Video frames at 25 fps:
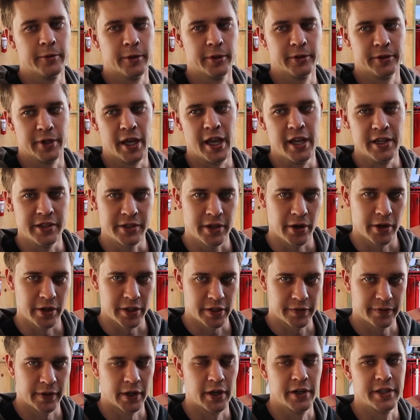what he's got
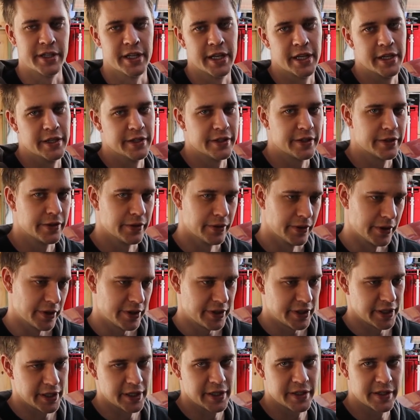as far as his sort of
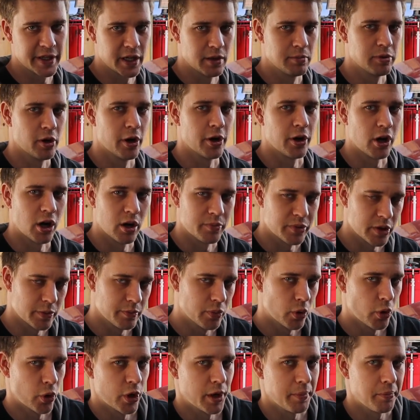CNC programs and
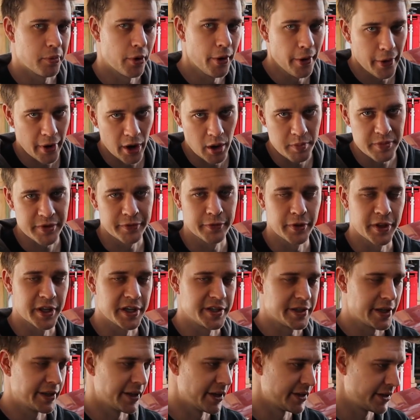porting programs for
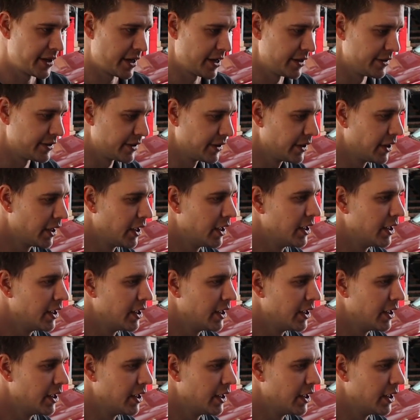these LS heads.